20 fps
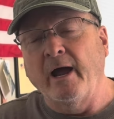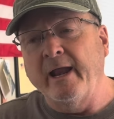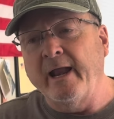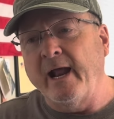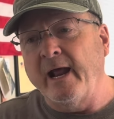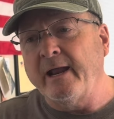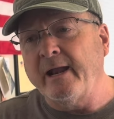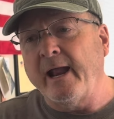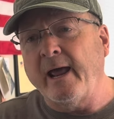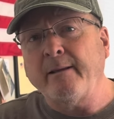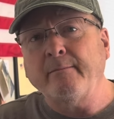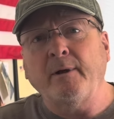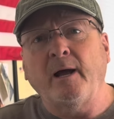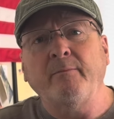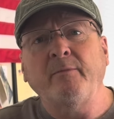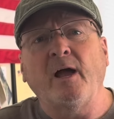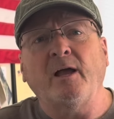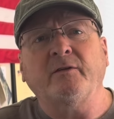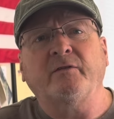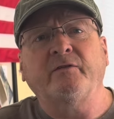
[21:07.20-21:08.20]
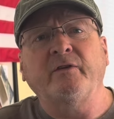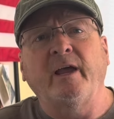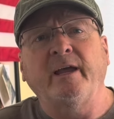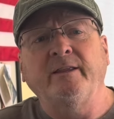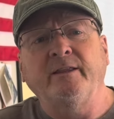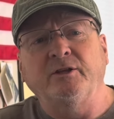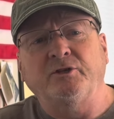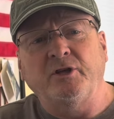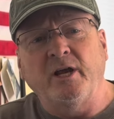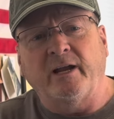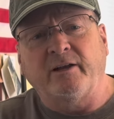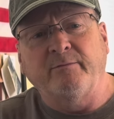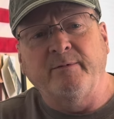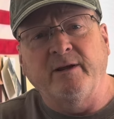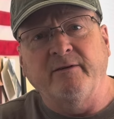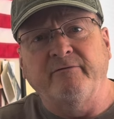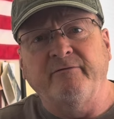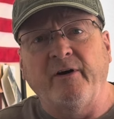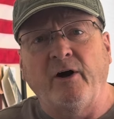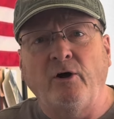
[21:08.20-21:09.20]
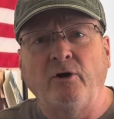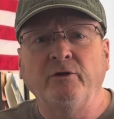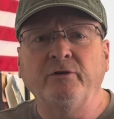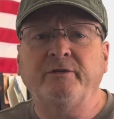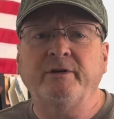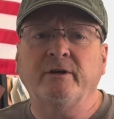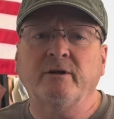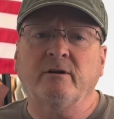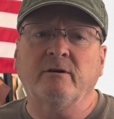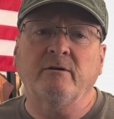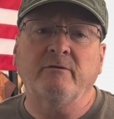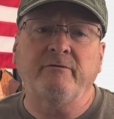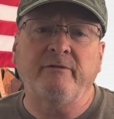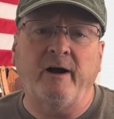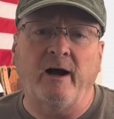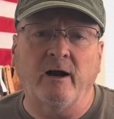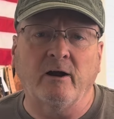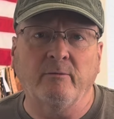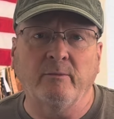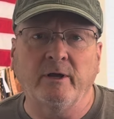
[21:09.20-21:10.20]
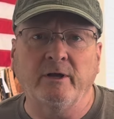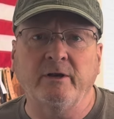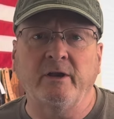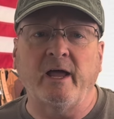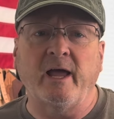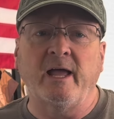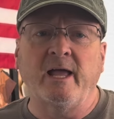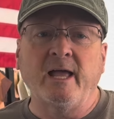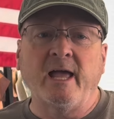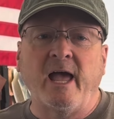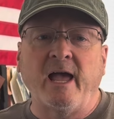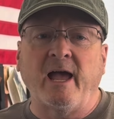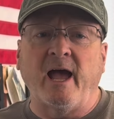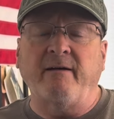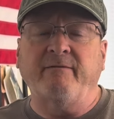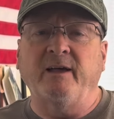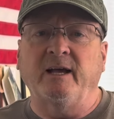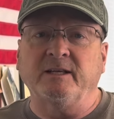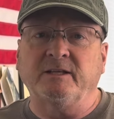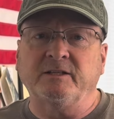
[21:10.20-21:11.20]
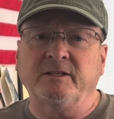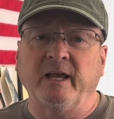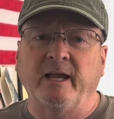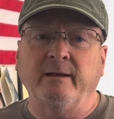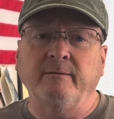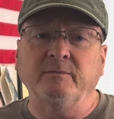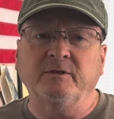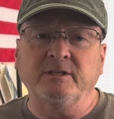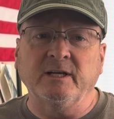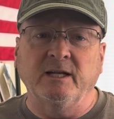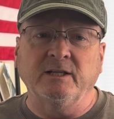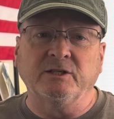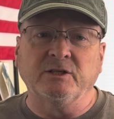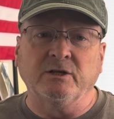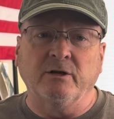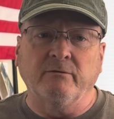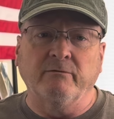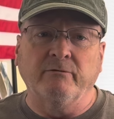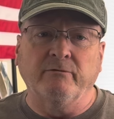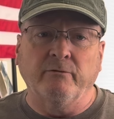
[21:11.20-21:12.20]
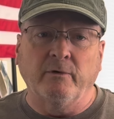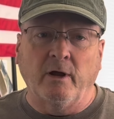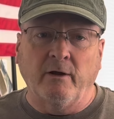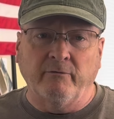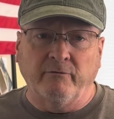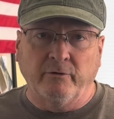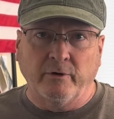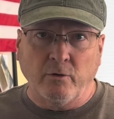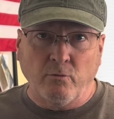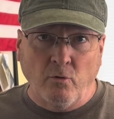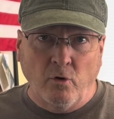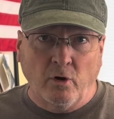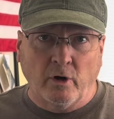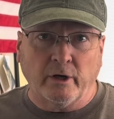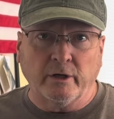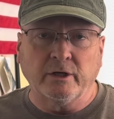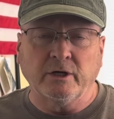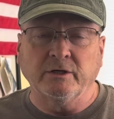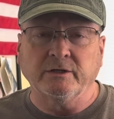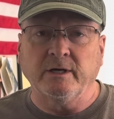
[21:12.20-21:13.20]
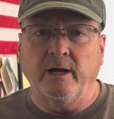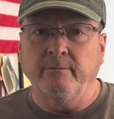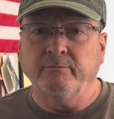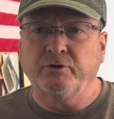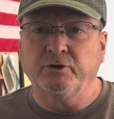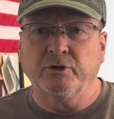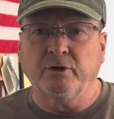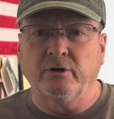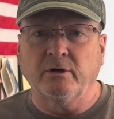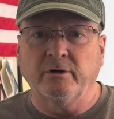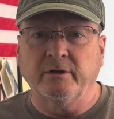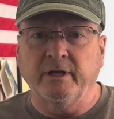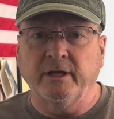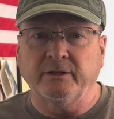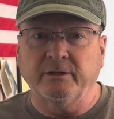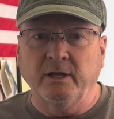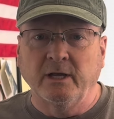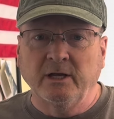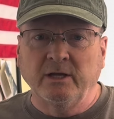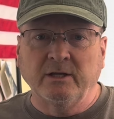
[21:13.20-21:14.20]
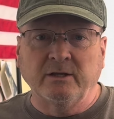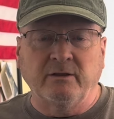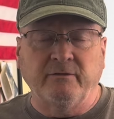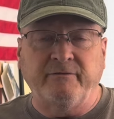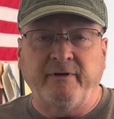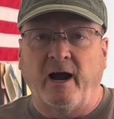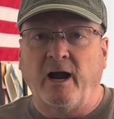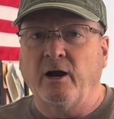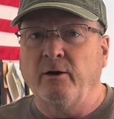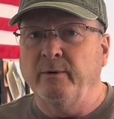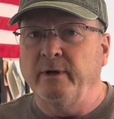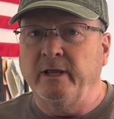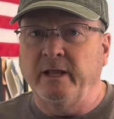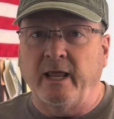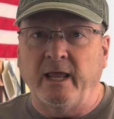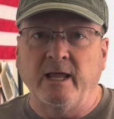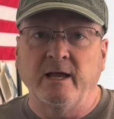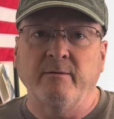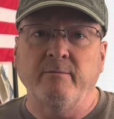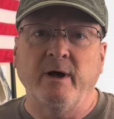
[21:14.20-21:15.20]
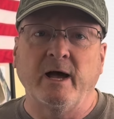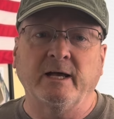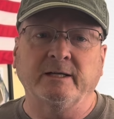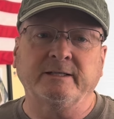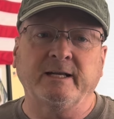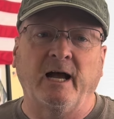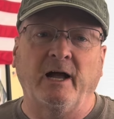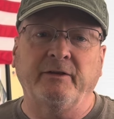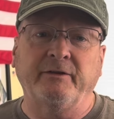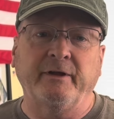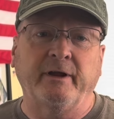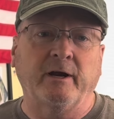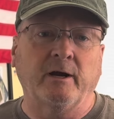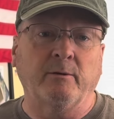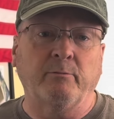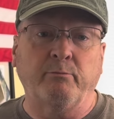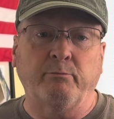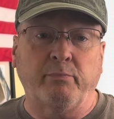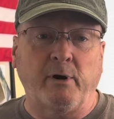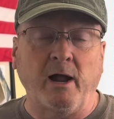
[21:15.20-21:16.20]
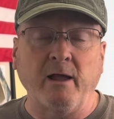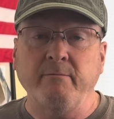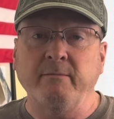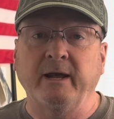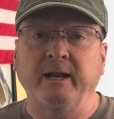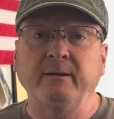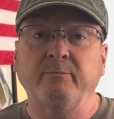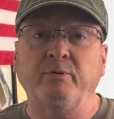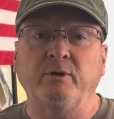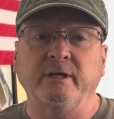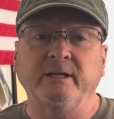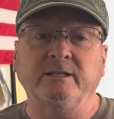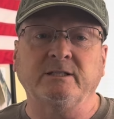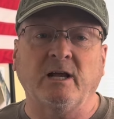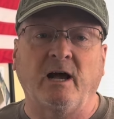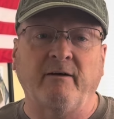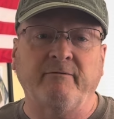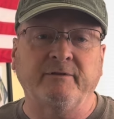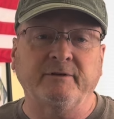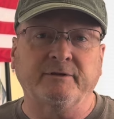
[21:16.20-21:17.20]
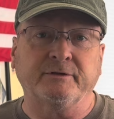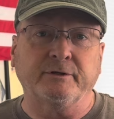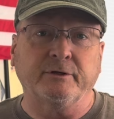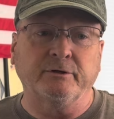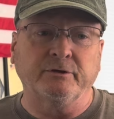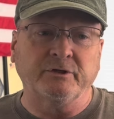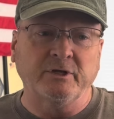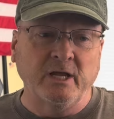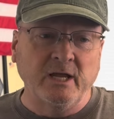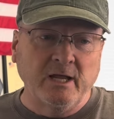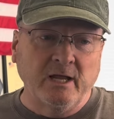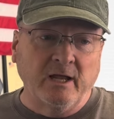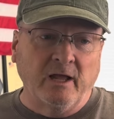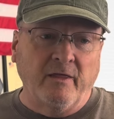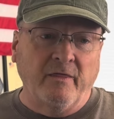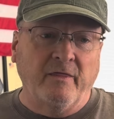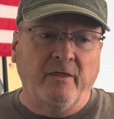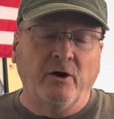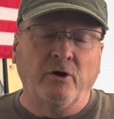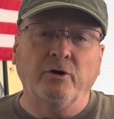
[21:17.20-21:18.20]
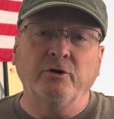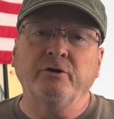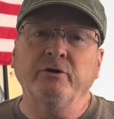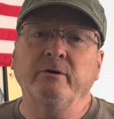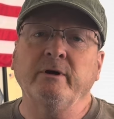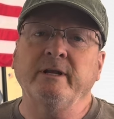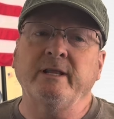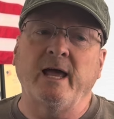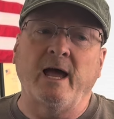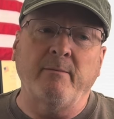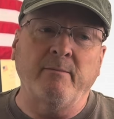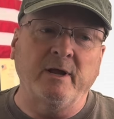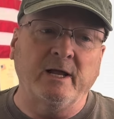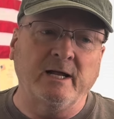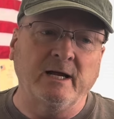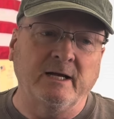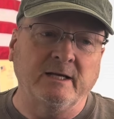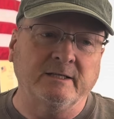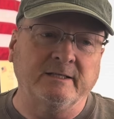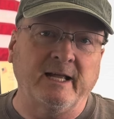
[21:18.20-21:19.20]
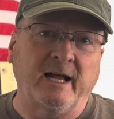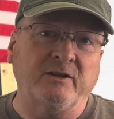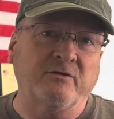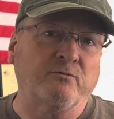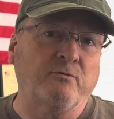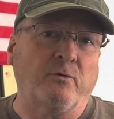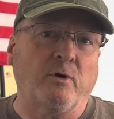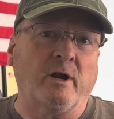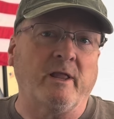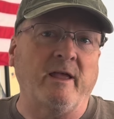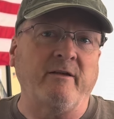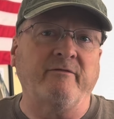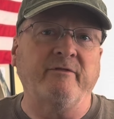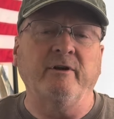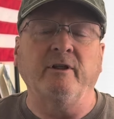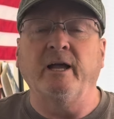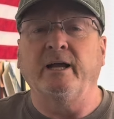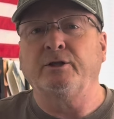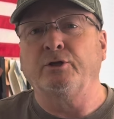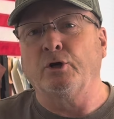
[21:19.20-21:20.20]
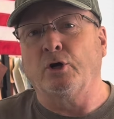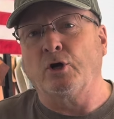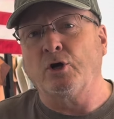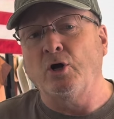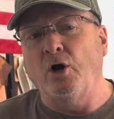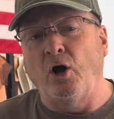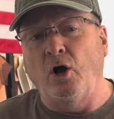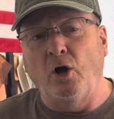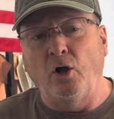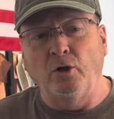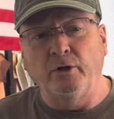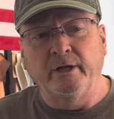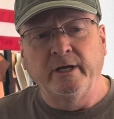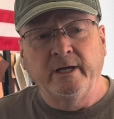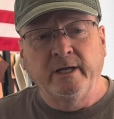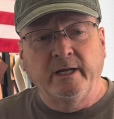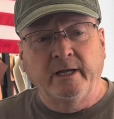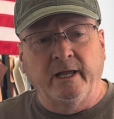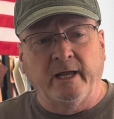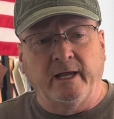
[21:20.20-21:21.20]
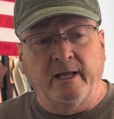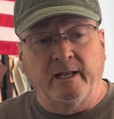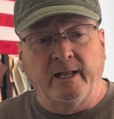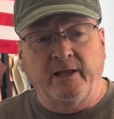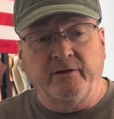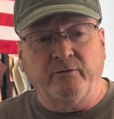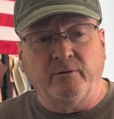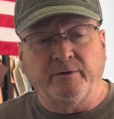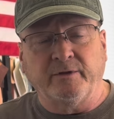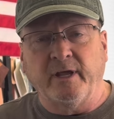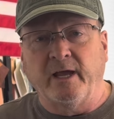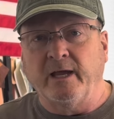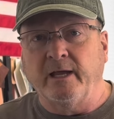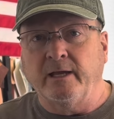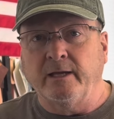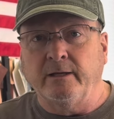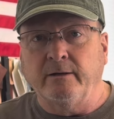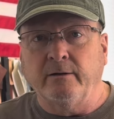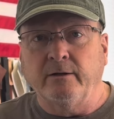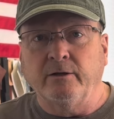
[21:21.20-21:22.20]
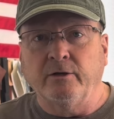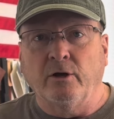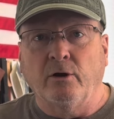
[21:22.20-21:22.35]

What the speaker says: I'm not saying that you have to be a volunteer fireman to have that same sense of reward, because I'm sure that the firemen and EMS out there, probably many police officers, they're doing that because that's where they feel like they're called, and that's what they